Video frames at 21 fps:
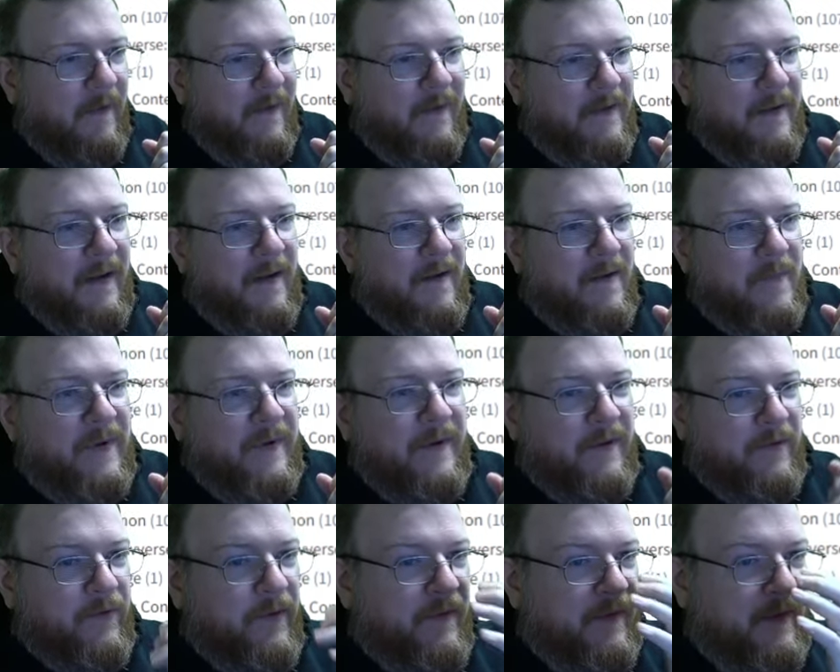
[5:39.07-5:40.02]
yeah,
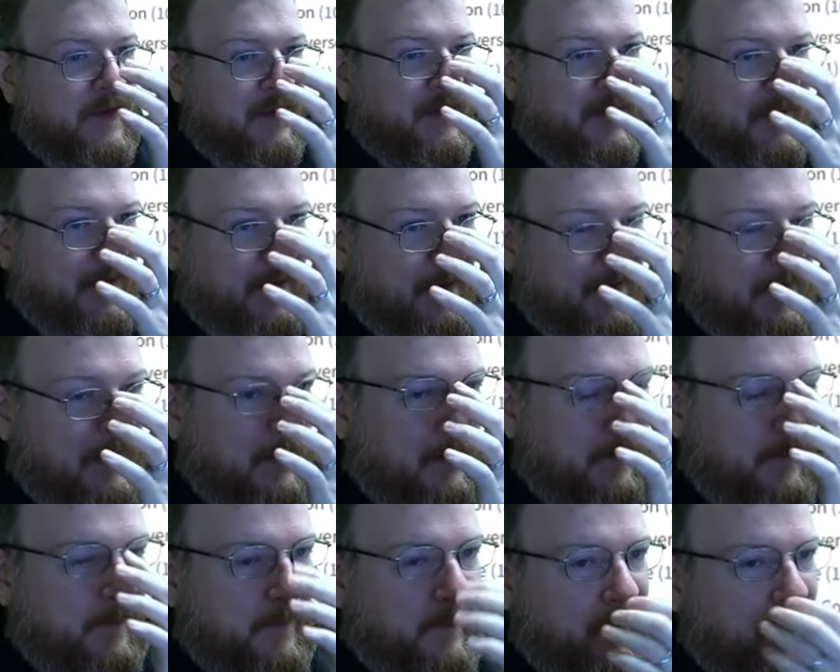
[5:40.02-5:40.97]
Paradox Rift is uh,
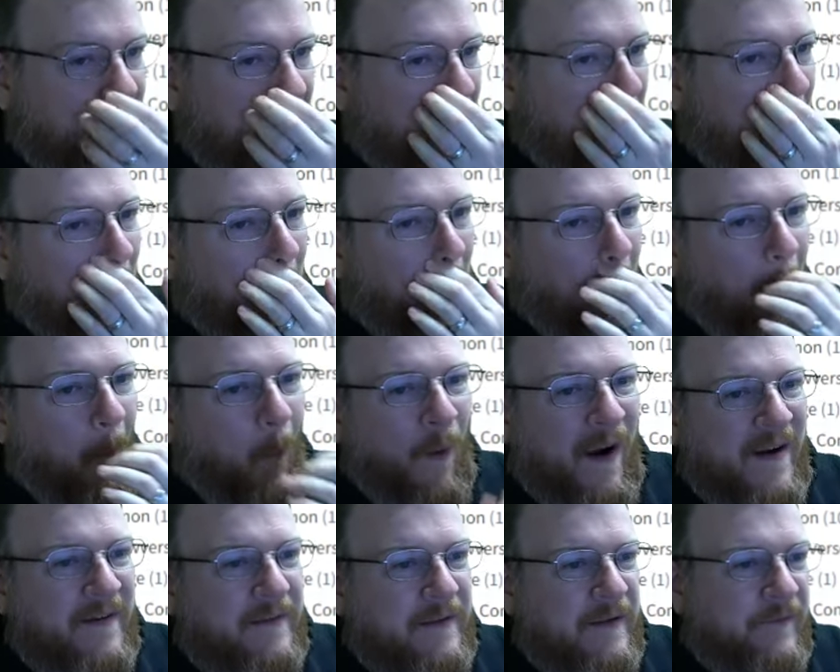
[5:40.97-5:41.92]

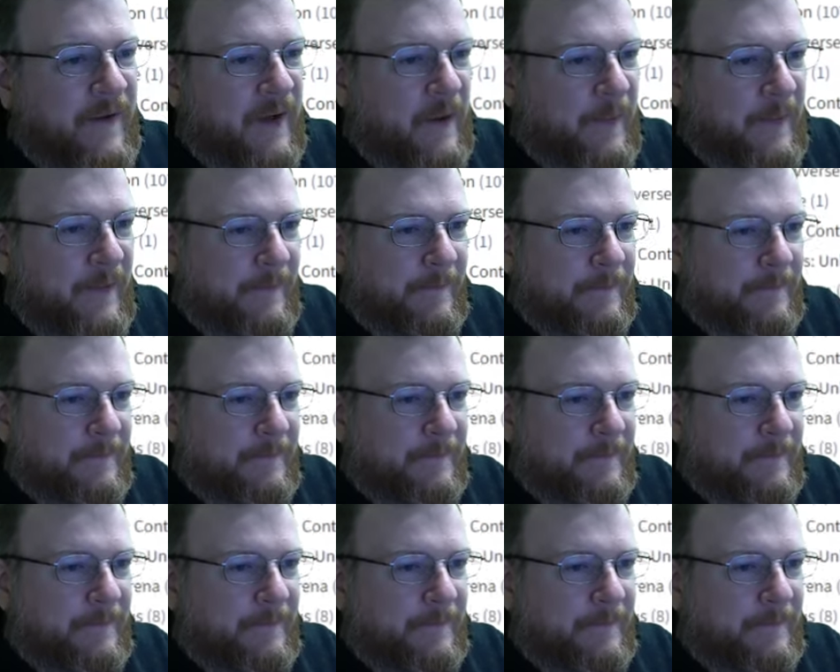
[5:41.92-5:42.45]
widely available.